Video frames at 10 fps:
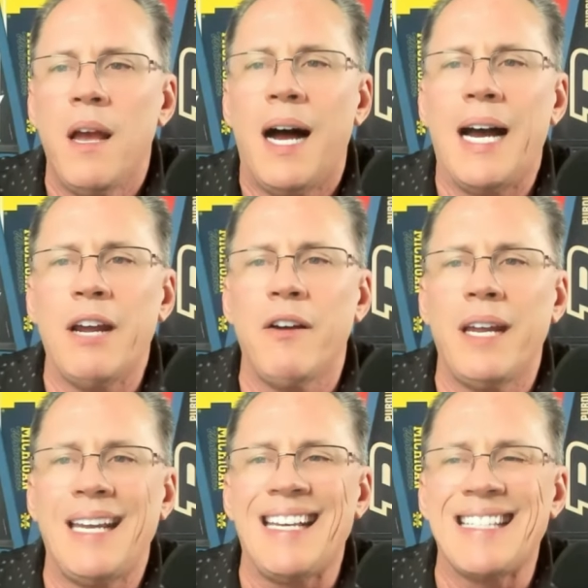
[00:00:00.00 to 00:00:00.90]

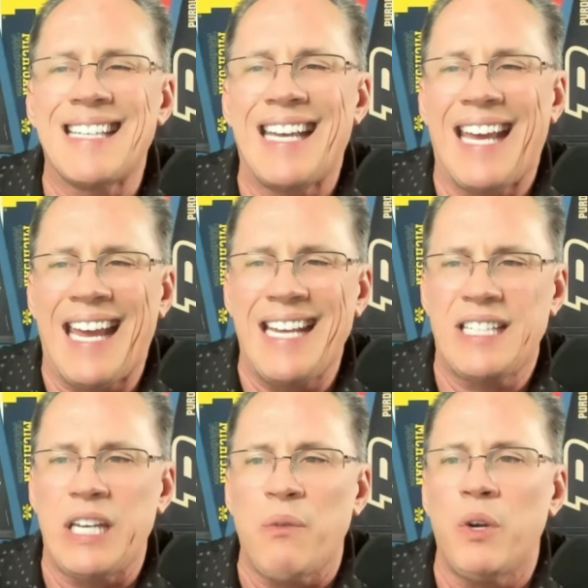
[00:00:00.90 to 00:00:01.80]
Hiring is
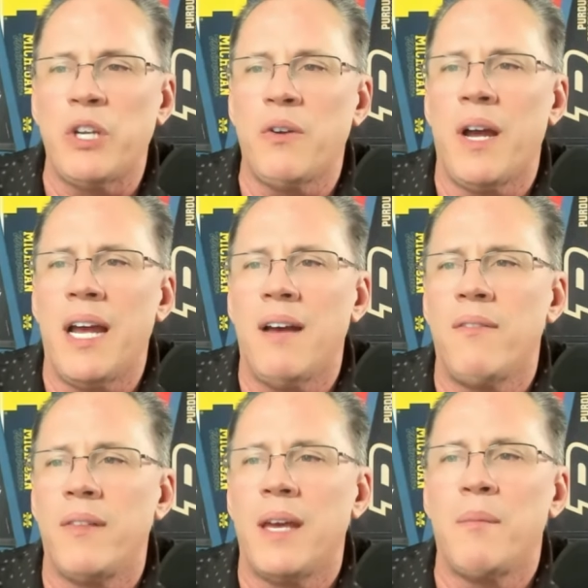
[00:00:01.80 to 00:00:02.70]
easy when you
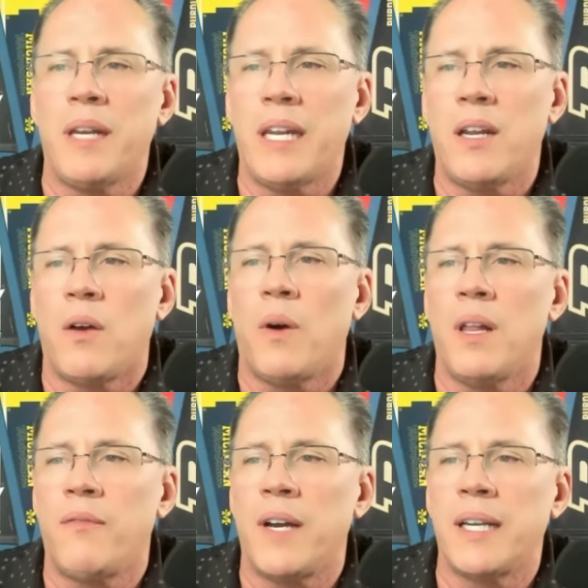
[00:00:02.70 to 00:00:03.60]
have that many
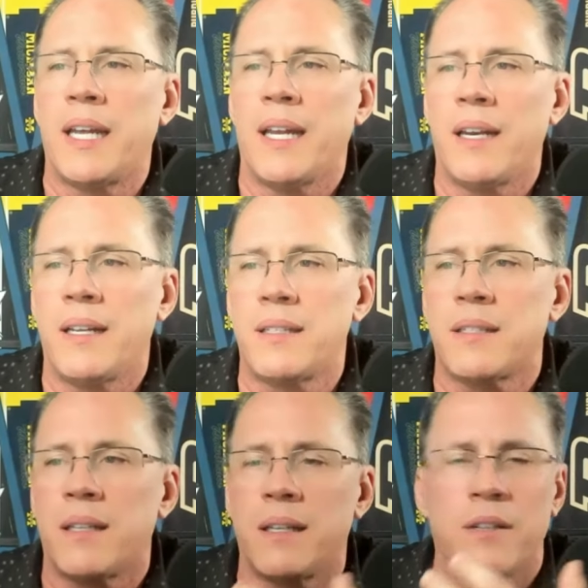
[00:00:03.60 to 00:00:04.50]
qualified
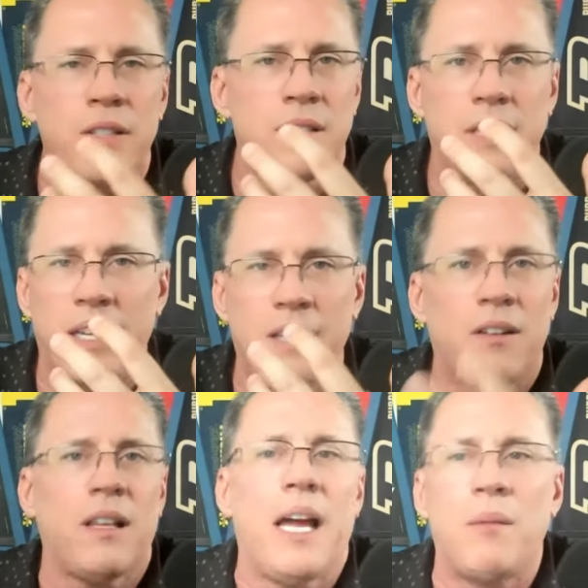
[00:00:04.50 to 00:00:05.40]
candidates that are just in
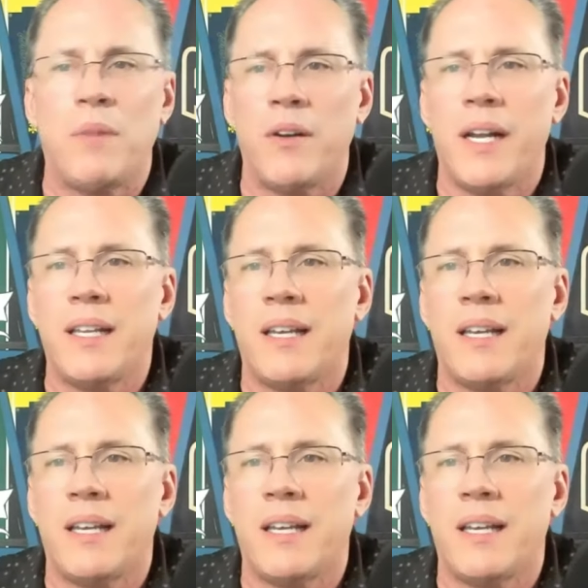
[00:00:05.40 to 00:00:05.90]
your lap, all right?